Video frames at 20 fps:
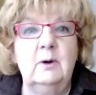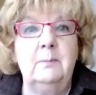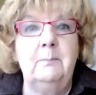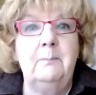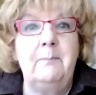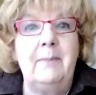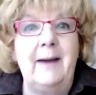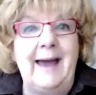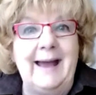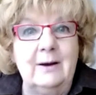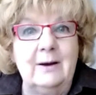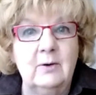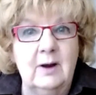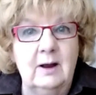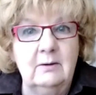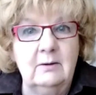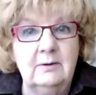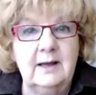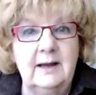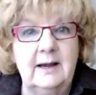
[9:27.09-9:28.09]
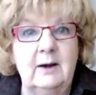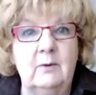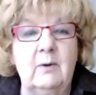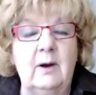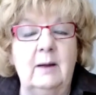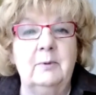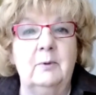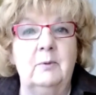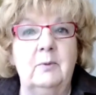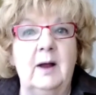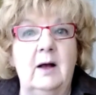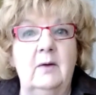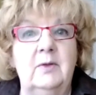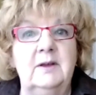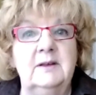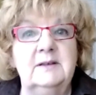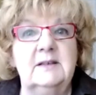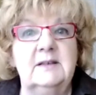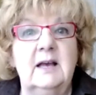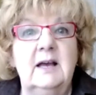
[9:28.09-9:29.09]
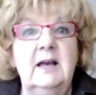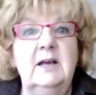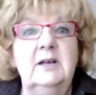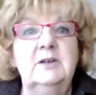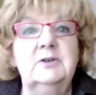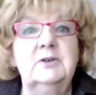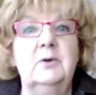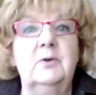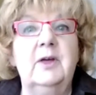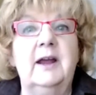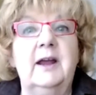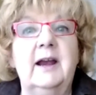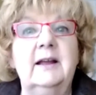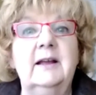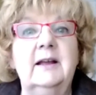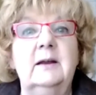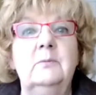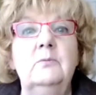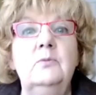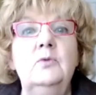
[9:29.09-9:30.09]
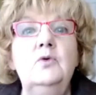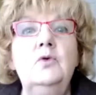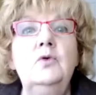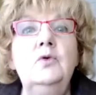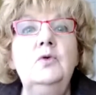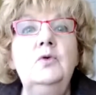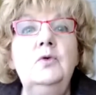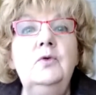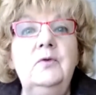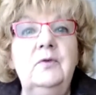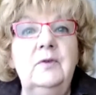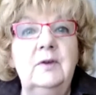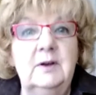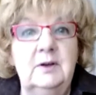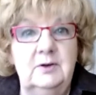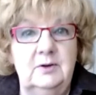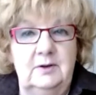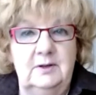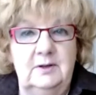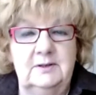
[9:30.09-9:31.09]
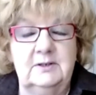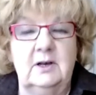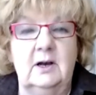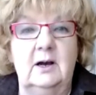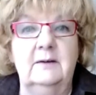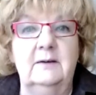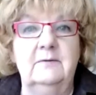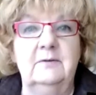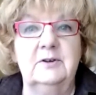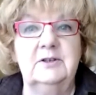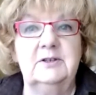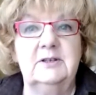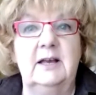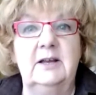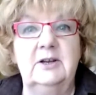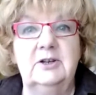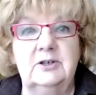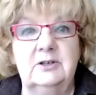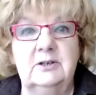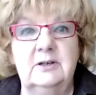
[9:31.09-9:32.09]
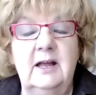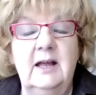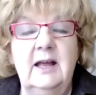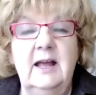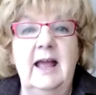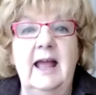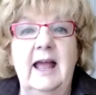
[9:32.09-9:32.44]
What background can I wrap around this so that I can move into this conversation